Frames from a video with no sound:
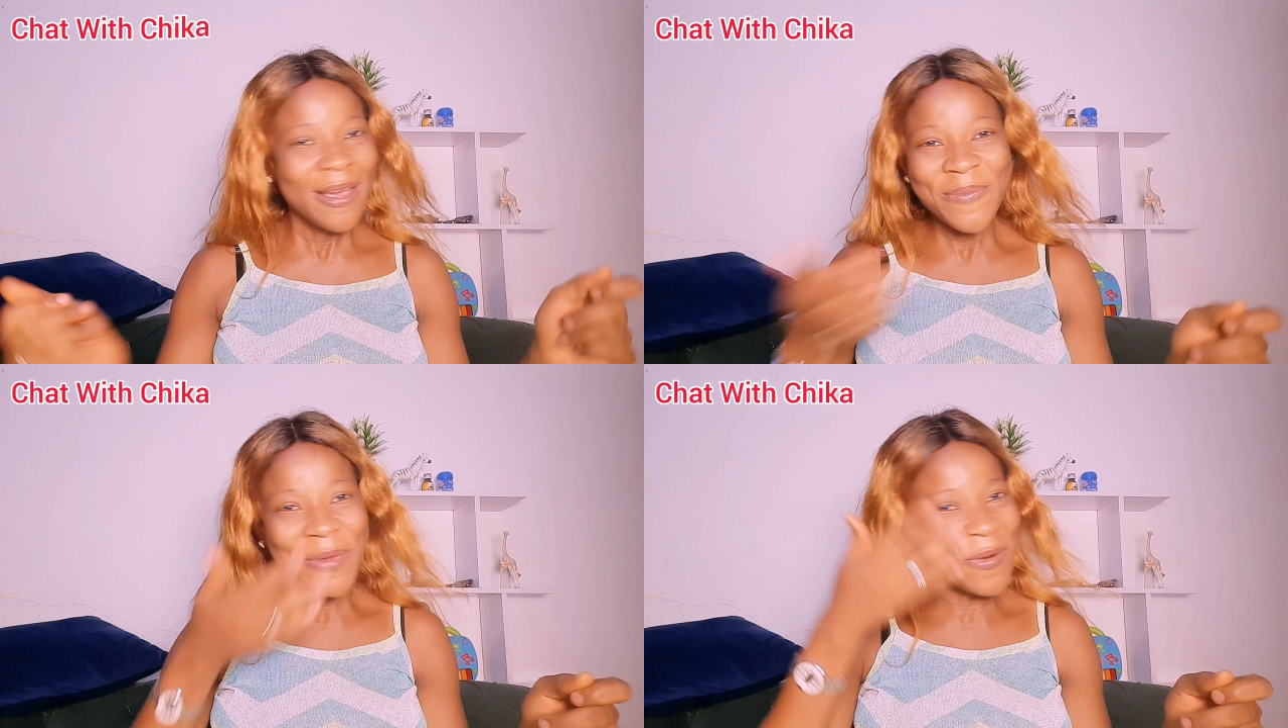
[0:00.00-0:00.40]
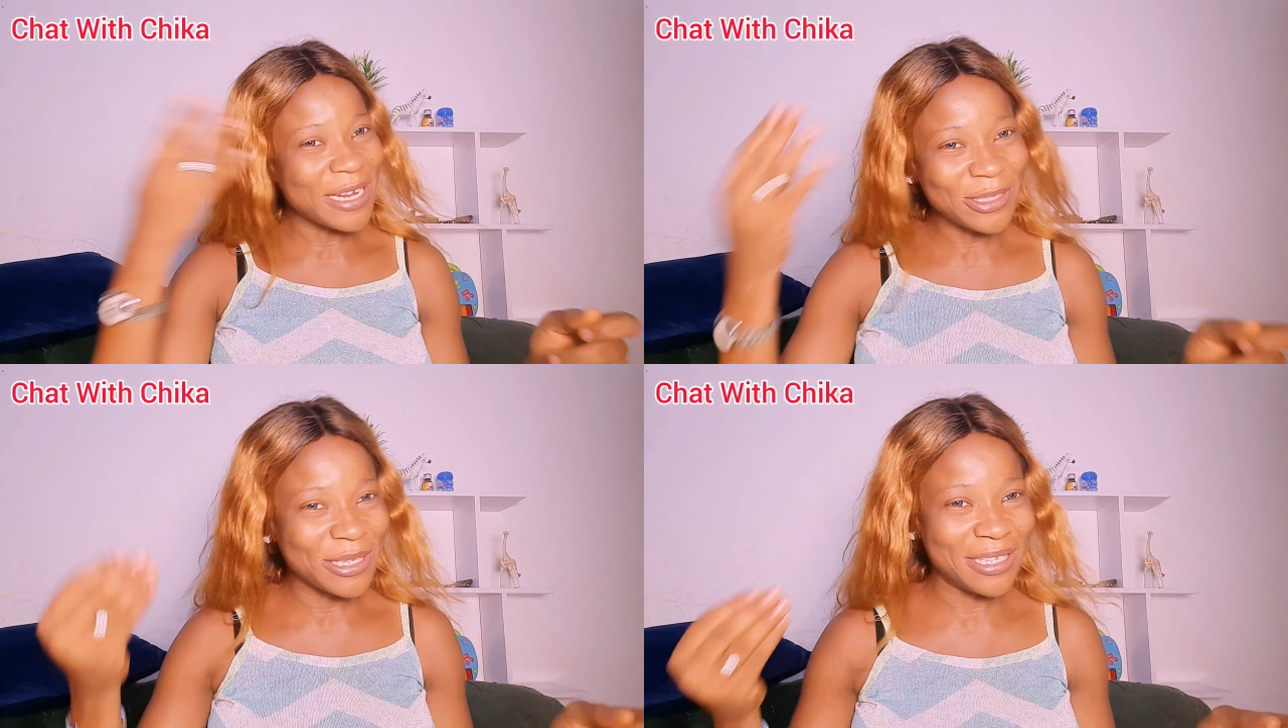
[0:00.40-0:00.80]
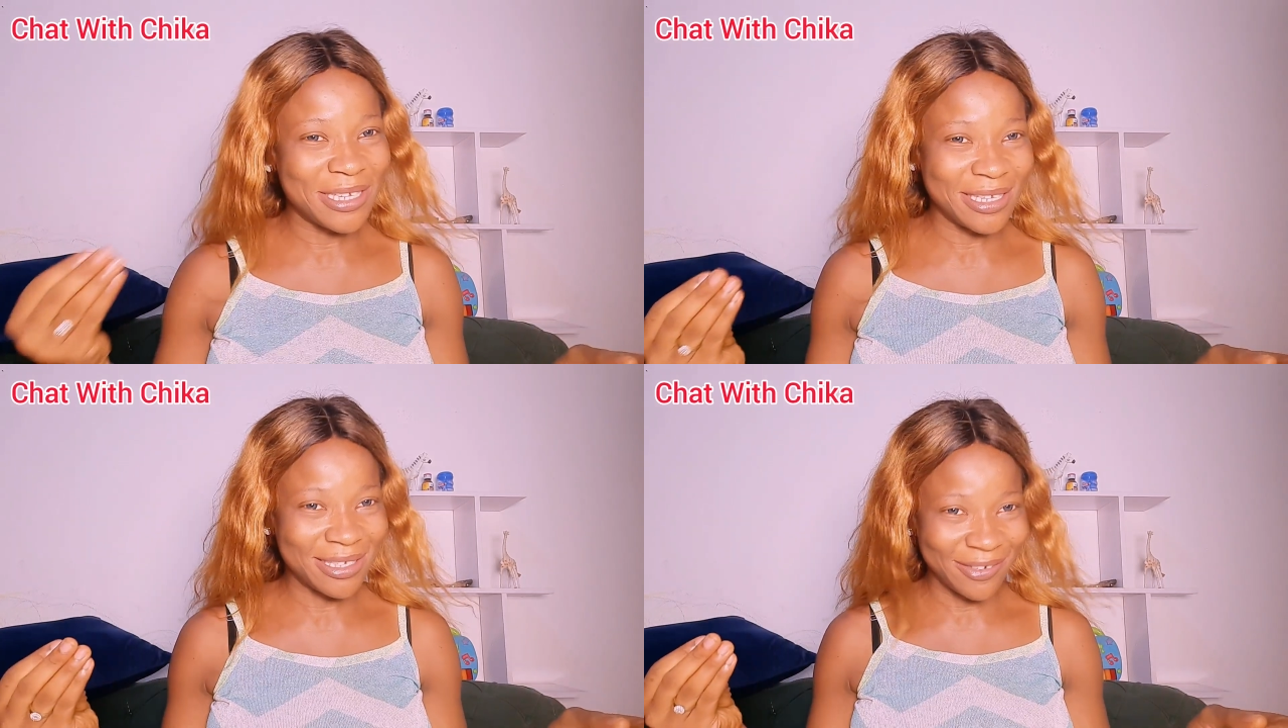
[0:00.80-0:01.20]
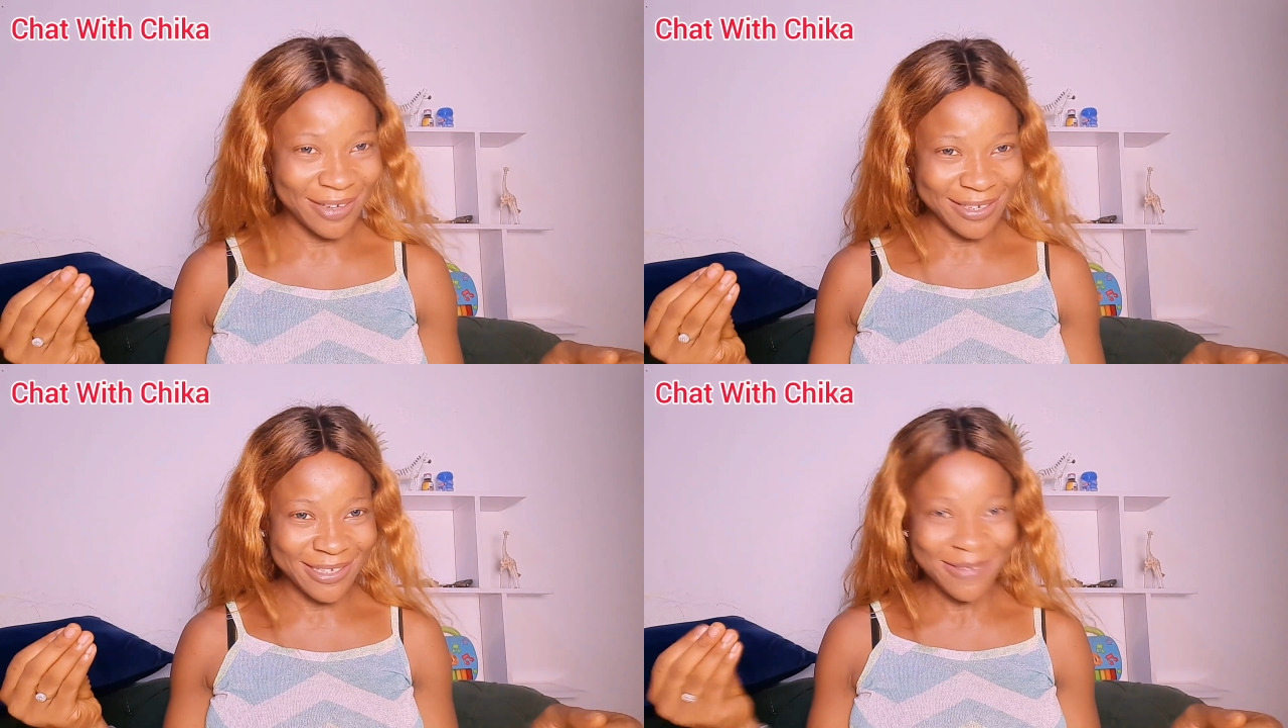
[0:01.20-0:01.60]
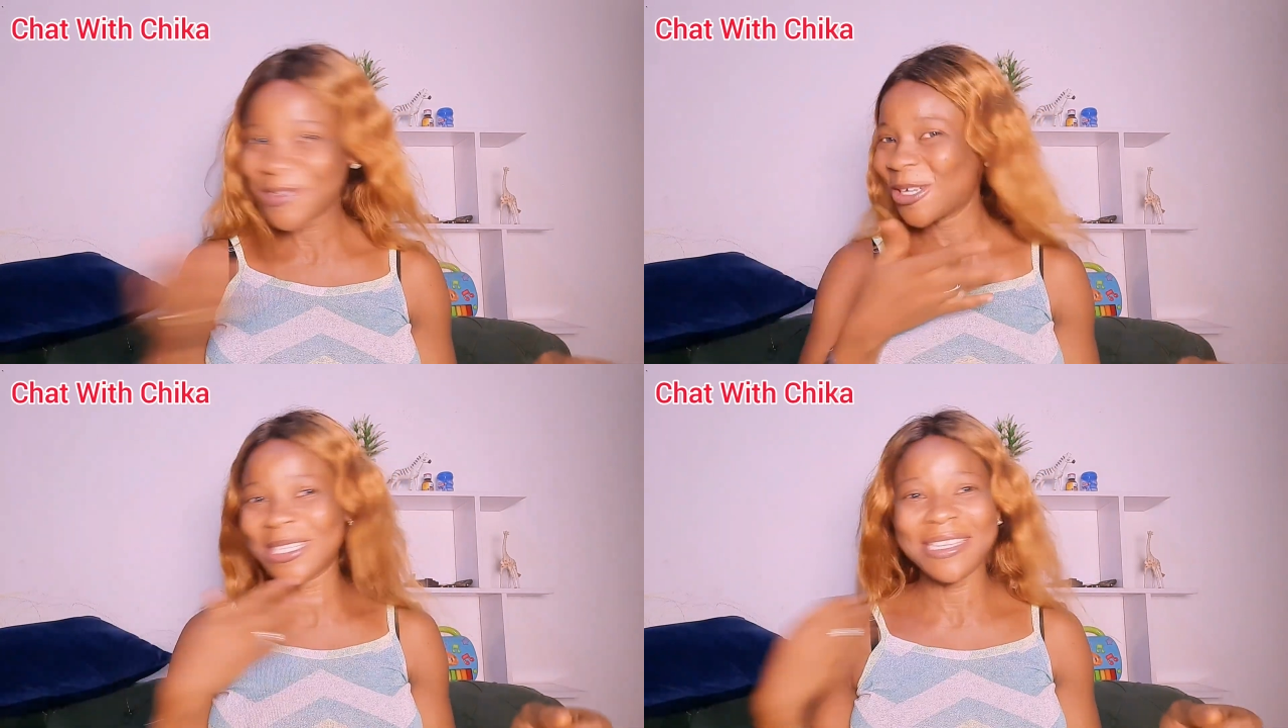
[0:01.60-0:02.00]
be ready to see this face
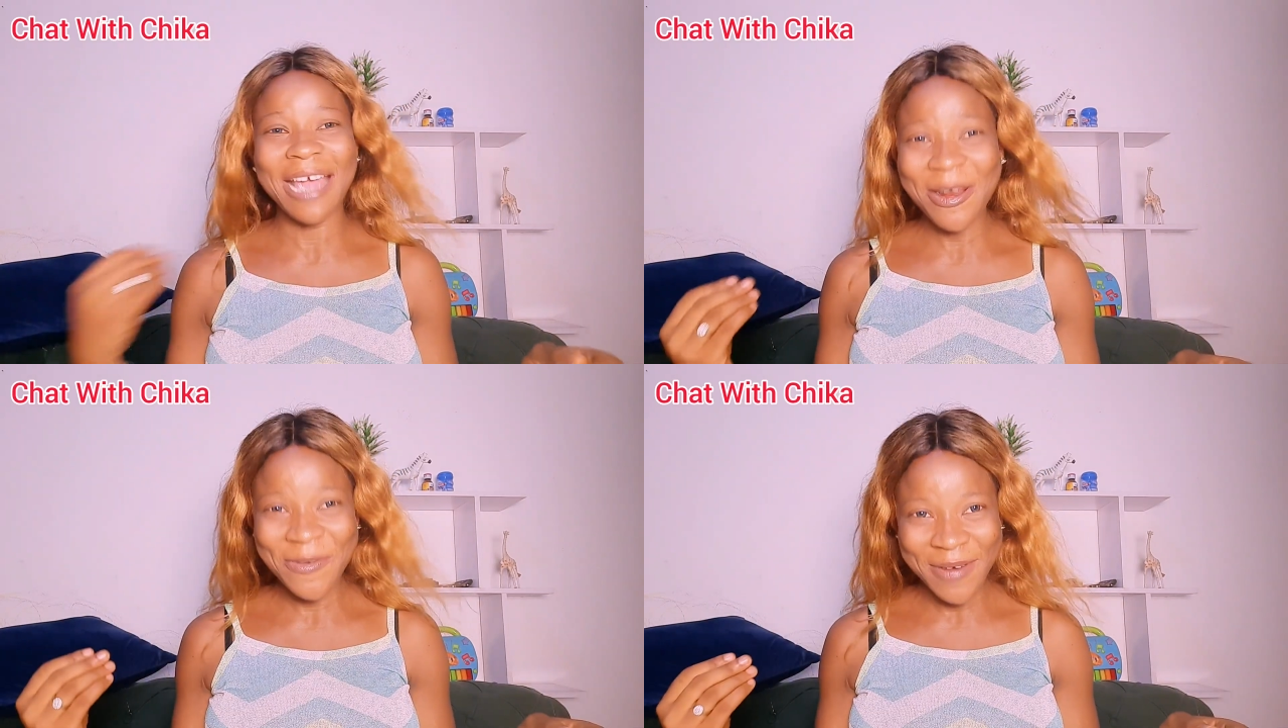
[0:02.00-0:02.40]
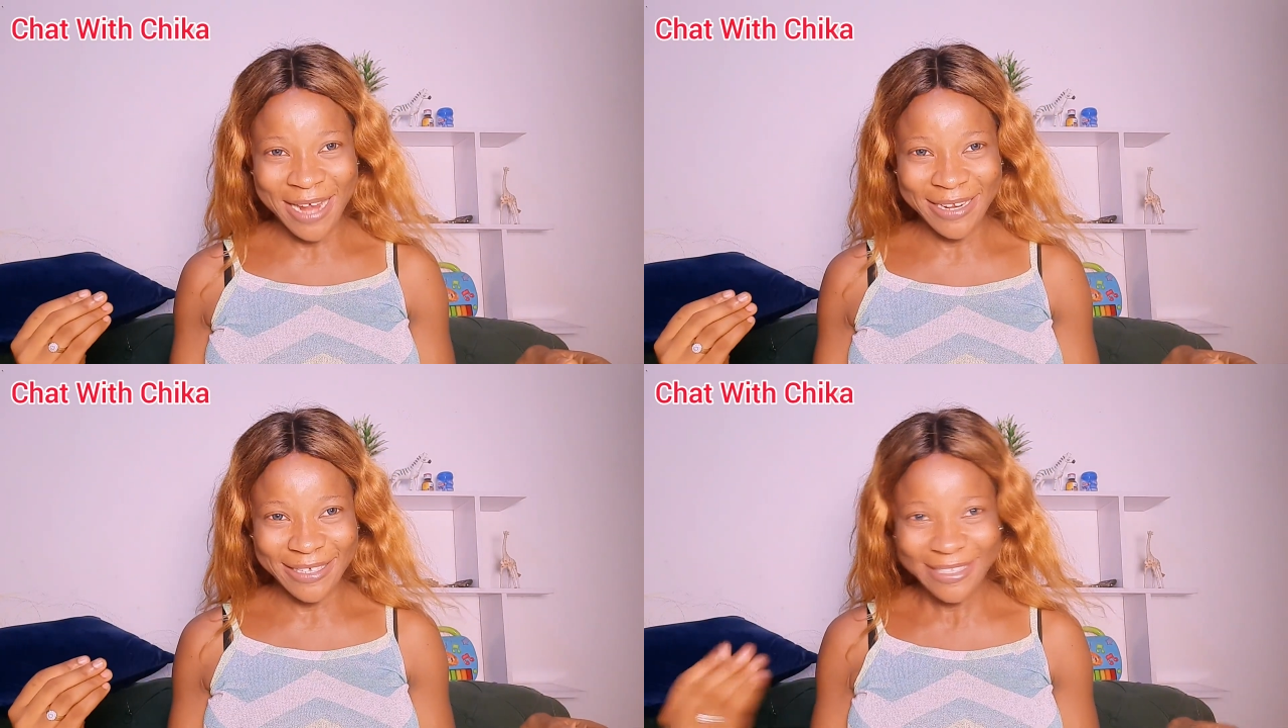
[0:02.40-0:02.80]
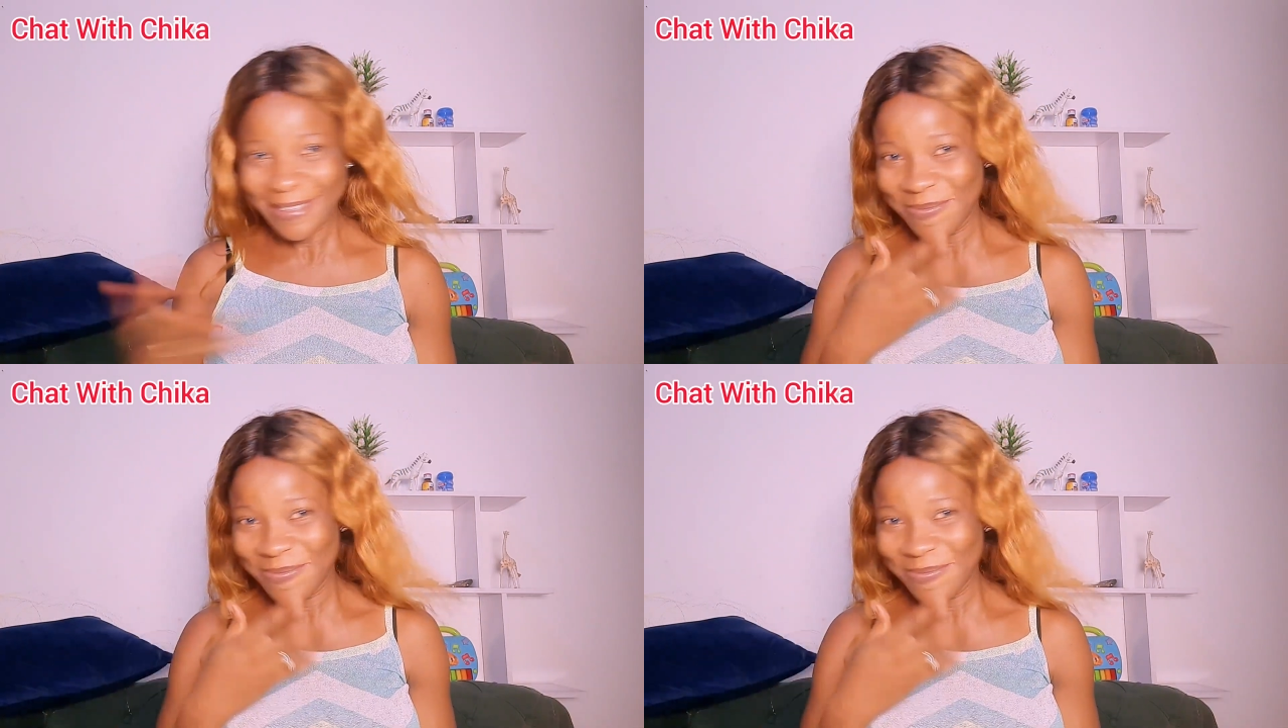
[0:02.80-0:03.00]
just get ready